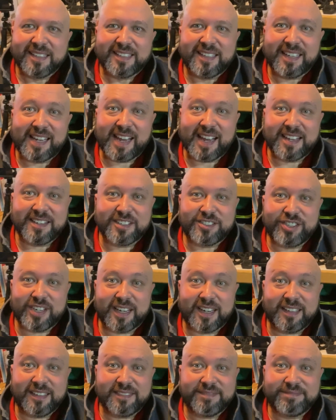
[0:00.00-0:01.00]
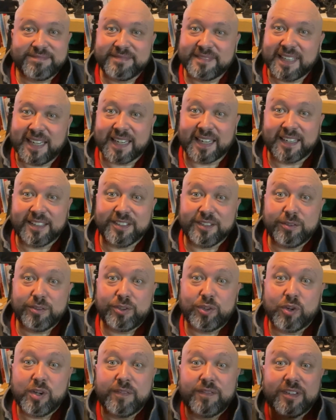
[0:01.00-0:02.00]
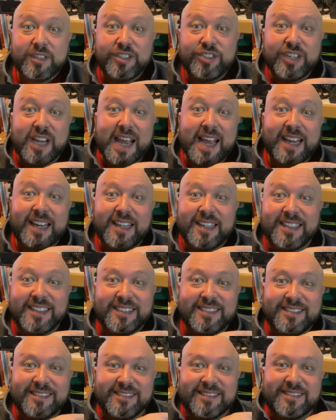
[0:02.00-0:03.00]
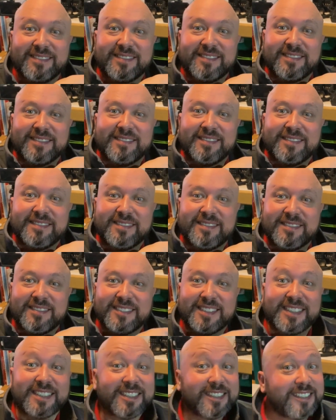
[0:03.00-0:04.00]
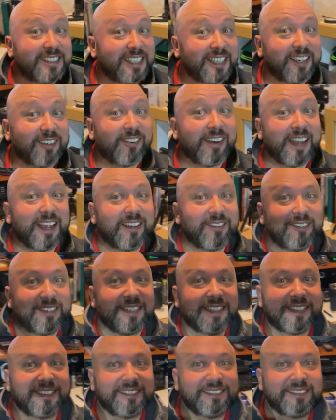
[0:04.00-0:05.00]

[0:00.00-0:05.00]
Today on the channel, I got a new toy for the shack. Stick around.